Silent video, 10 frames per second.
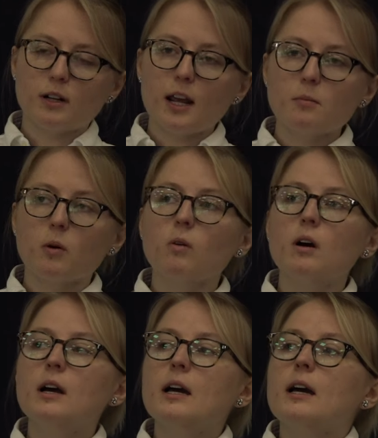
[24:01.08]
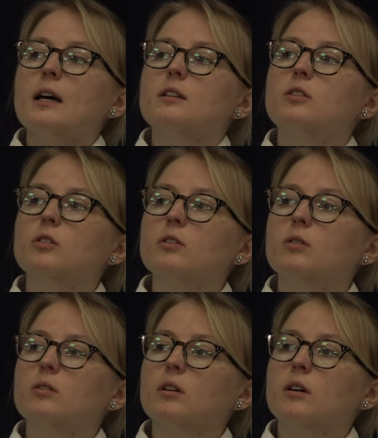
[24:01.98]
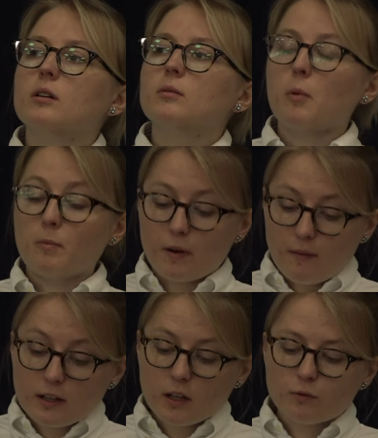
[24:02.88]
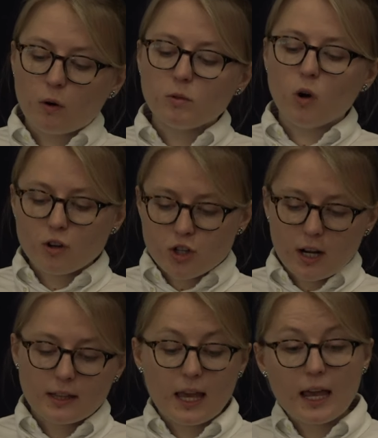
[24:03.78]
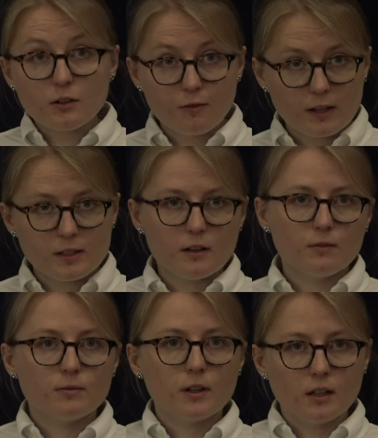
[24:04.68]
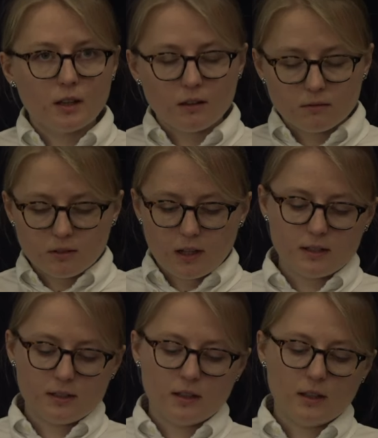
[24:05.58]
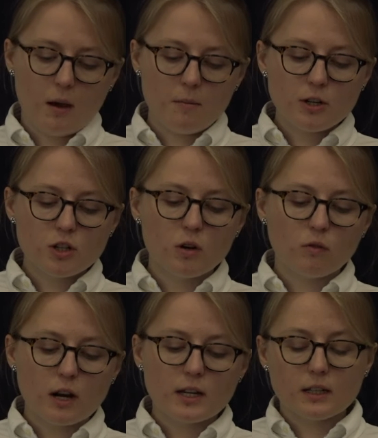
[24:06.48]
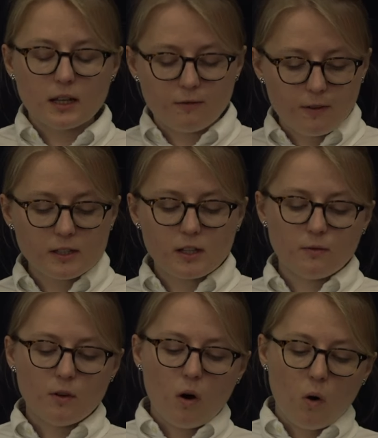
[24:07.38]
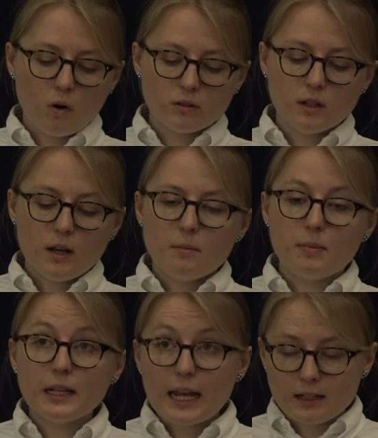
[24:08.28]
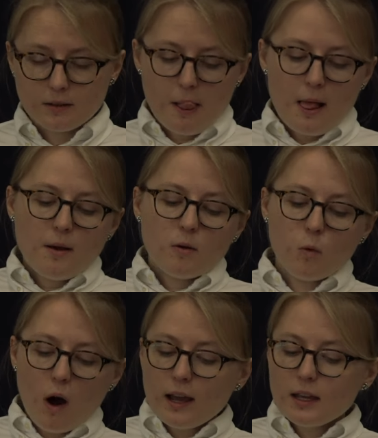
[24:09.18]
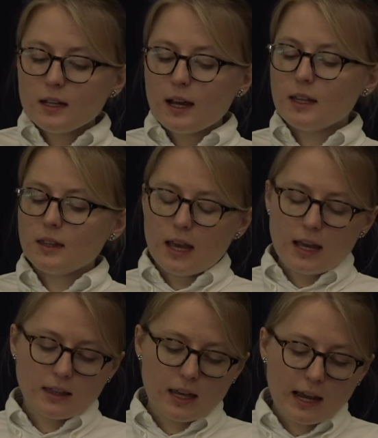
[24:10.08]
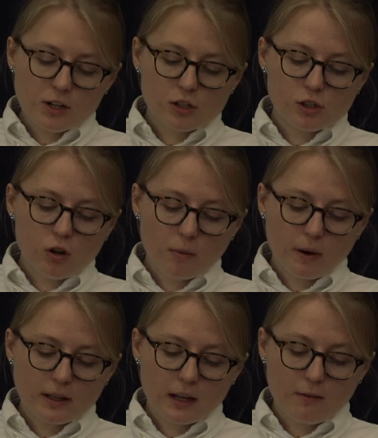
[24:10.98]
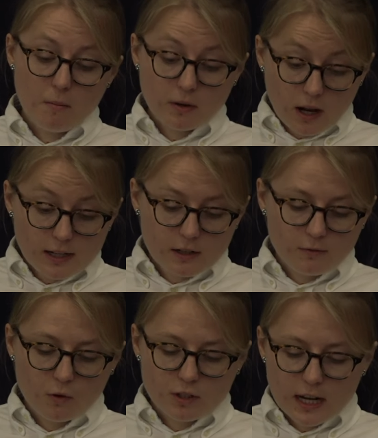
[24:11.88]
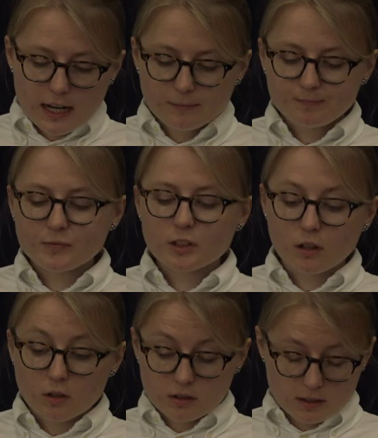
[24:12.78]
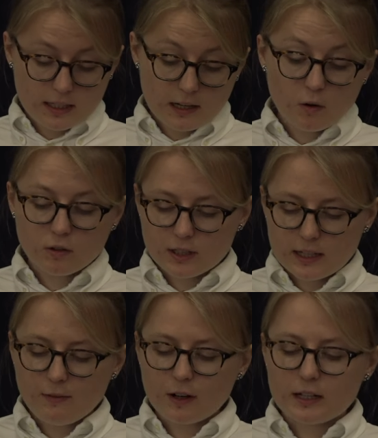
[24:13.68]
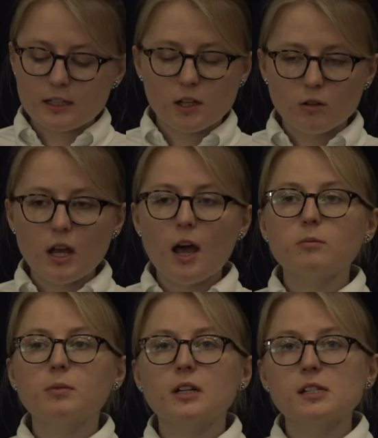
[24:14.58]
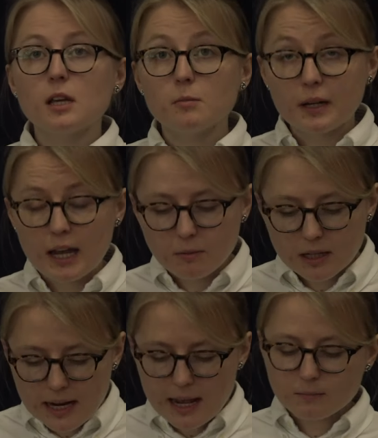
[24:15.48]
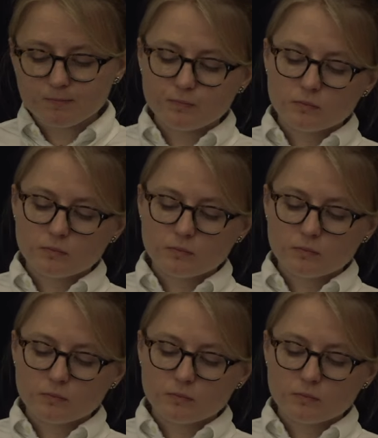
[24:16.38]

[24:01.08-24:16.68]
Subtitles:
unable to were prevented from launching their offensive, kind of that I mentioned already, the offensive on Berlin. Why kind of the action stopped by November 1914 significantly slowed down? Because it became clear